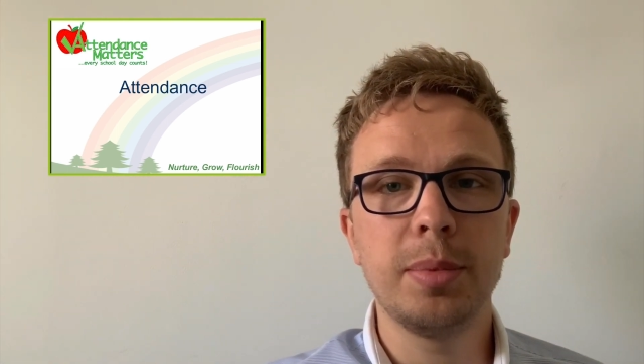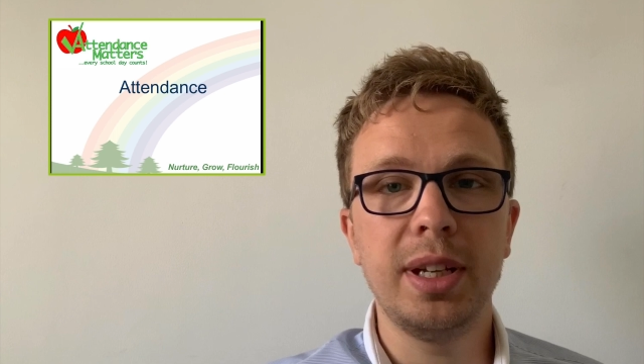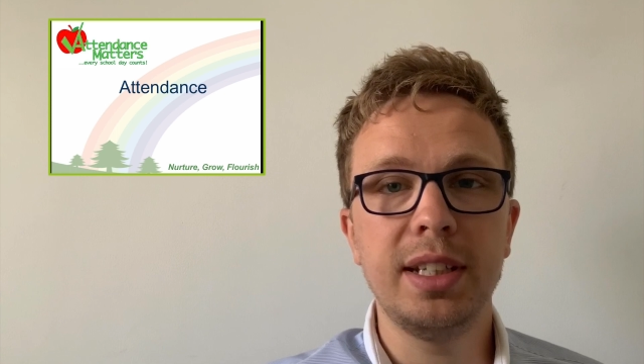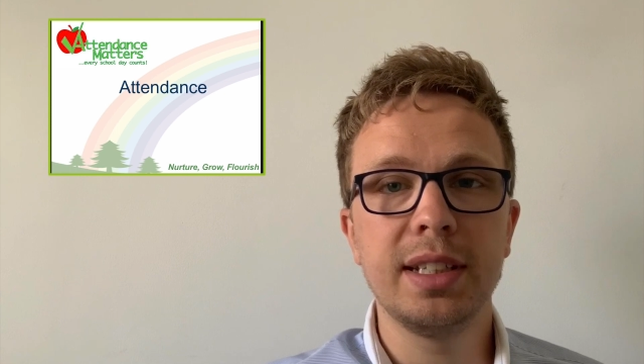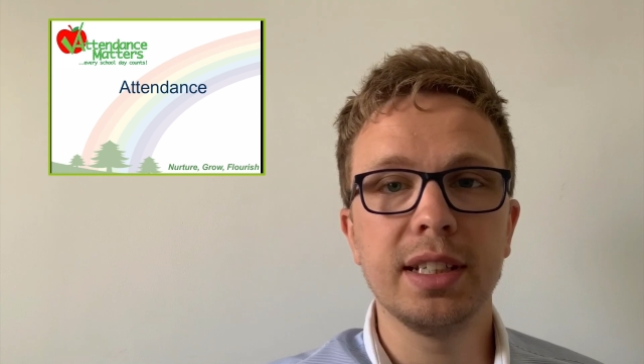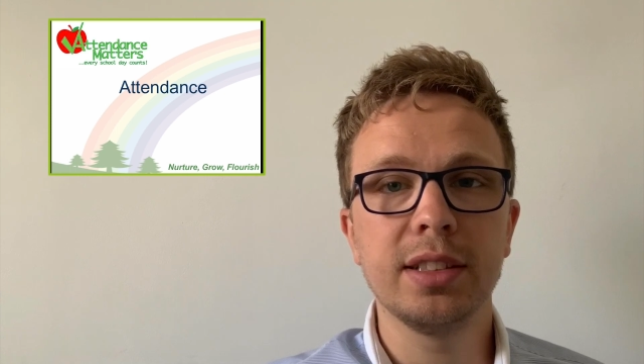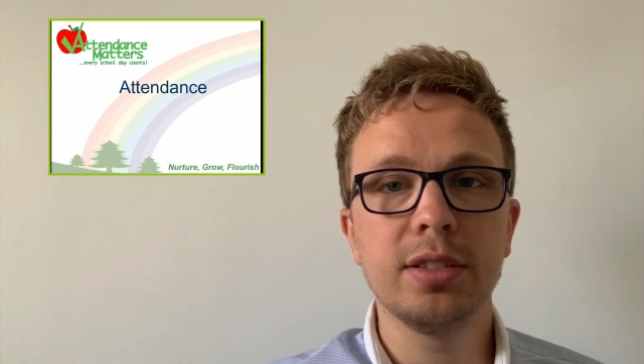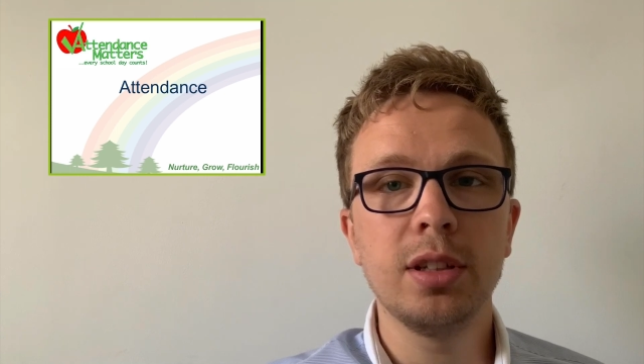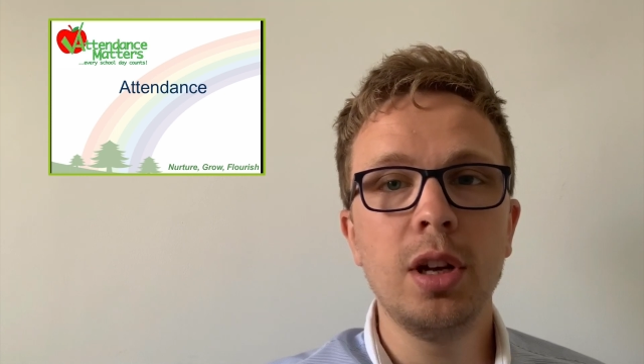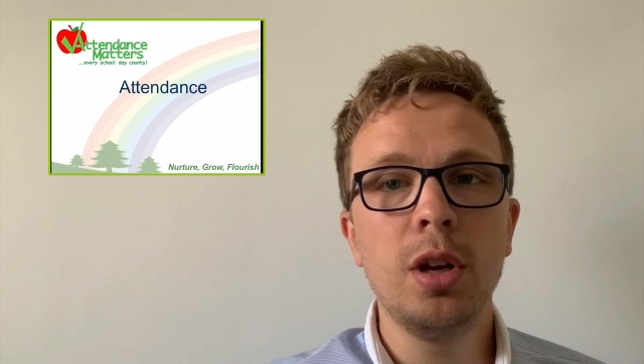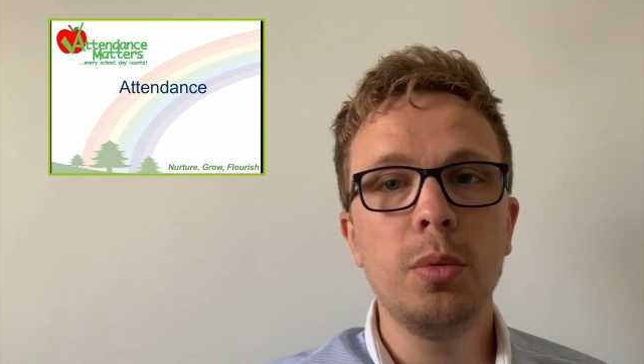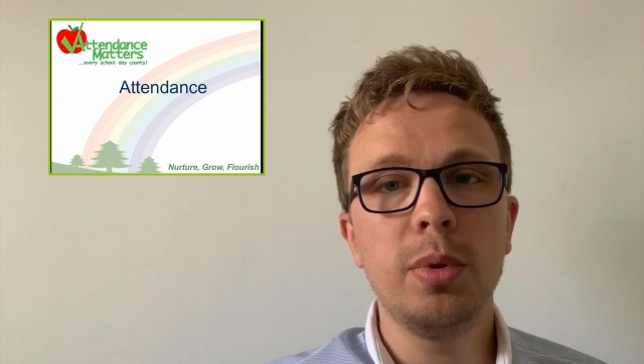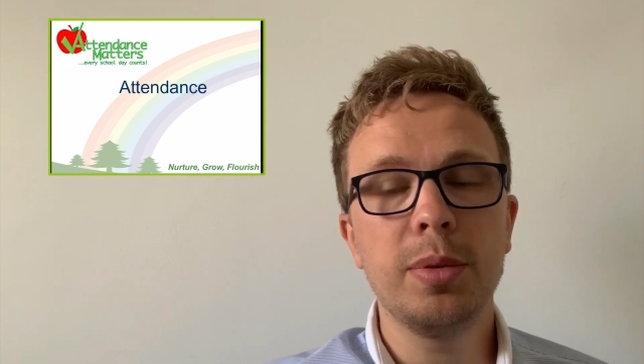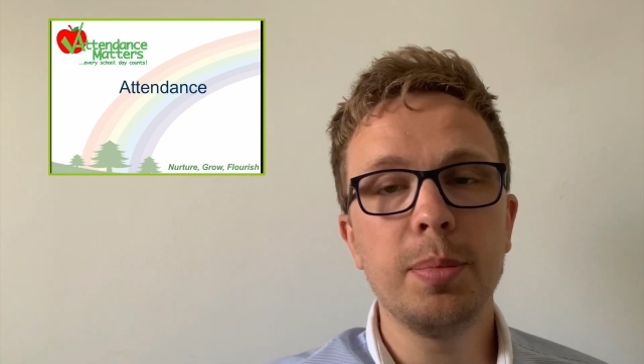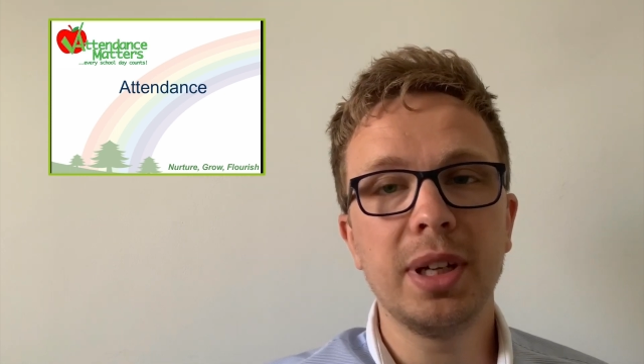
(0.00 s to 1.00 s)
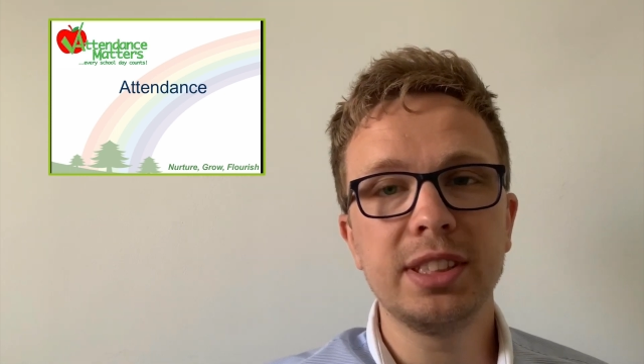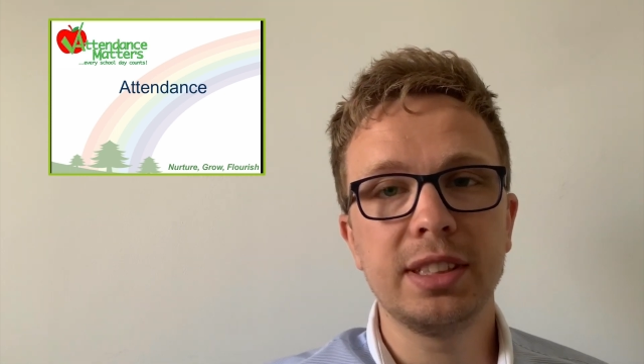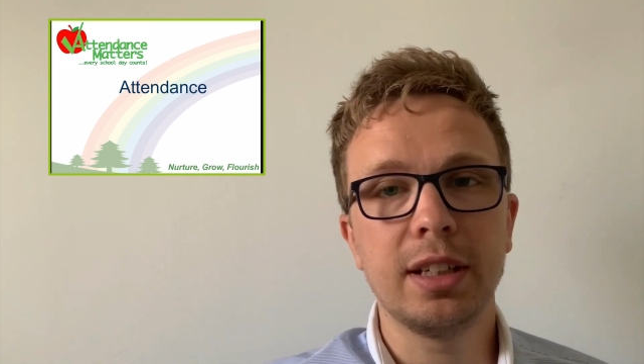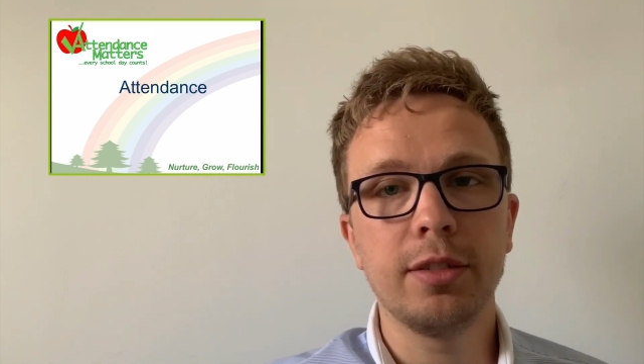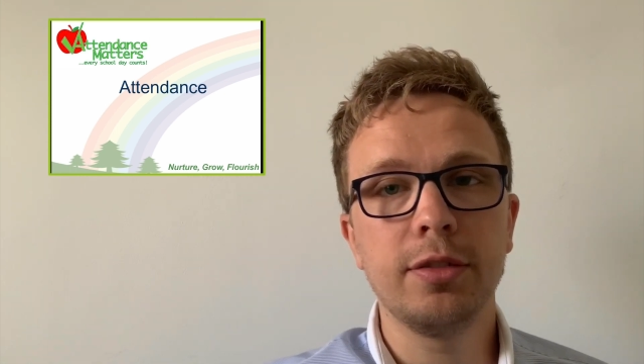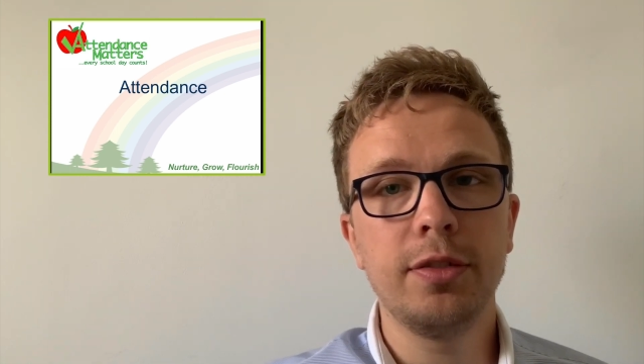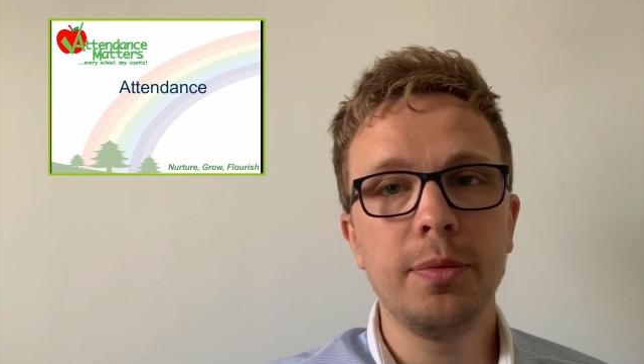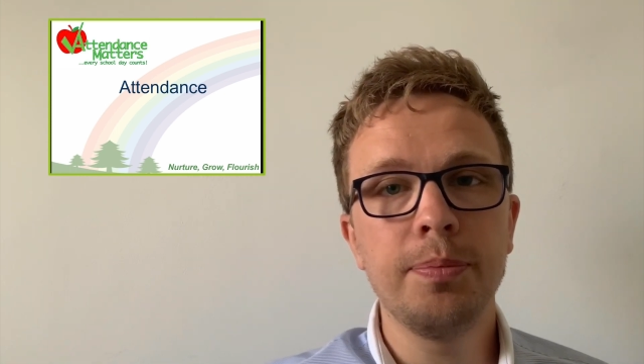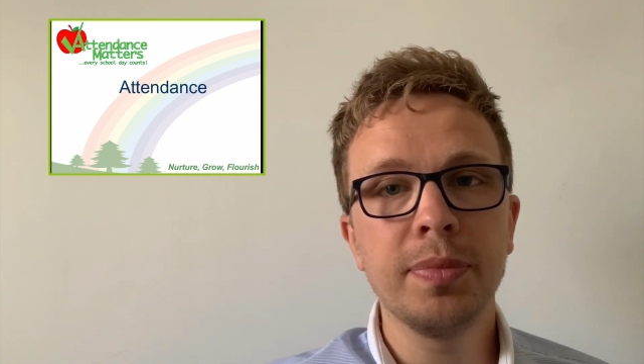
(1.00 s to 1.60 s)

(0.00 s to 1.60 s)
meetings with myself,